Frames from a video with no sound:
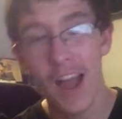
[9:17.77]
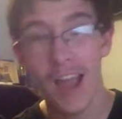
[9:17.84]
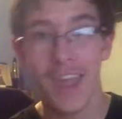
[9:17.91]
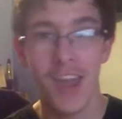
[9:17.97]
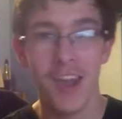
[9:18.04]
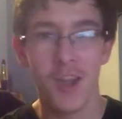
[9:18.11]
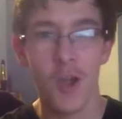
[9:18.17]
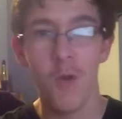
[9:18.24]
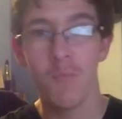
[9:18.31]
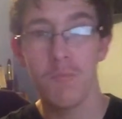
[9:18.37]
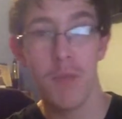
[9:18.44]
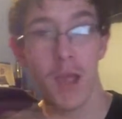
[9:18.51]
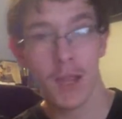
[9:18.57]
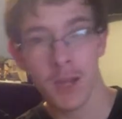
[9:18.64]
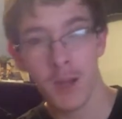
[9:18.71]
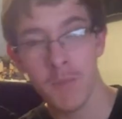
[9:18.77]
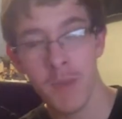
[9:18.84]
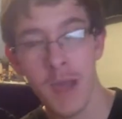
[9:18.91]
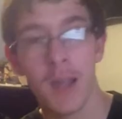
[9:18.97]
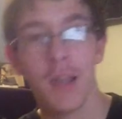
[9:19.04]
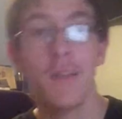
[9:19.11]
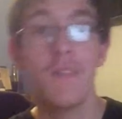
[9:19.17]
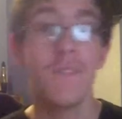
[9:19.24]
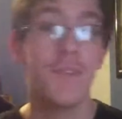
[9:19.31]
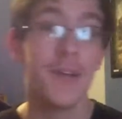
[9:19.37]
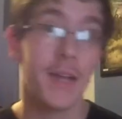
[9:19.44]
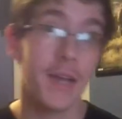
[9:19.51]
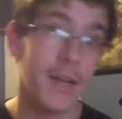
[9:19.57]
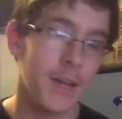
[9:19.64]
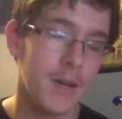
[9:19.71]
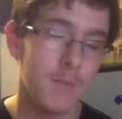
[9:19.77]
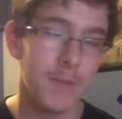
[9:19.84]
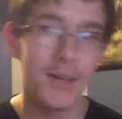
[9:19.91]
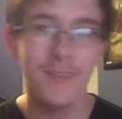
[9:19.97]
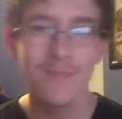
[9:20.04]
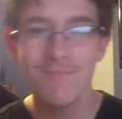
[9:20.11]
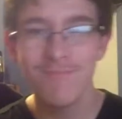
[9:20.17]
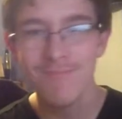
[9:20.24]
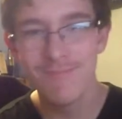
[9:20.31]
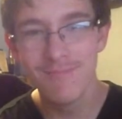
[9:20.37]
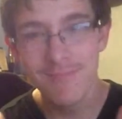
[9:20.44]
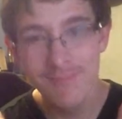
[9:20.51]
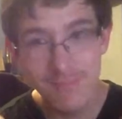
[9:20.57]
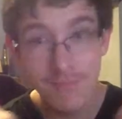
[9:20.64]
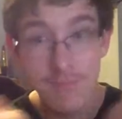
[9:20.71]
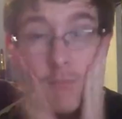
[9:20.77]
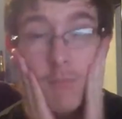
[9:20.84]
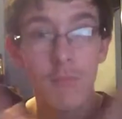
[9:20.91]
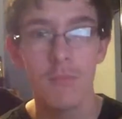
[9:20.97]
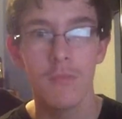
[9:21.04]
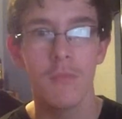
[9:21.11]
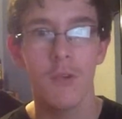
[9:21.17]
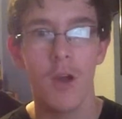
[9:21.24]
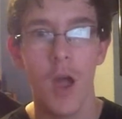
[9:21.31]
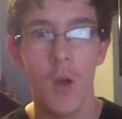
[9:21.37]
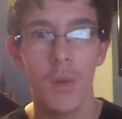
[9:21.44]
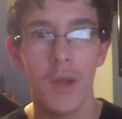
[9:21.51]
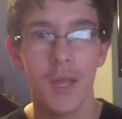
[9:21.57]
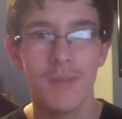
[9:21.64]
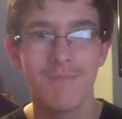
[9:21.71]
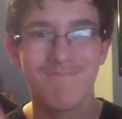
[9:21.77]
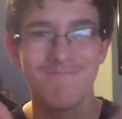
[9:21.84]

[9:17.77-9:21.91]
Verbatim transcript: I can't go back to the back and fix anything, but I wish.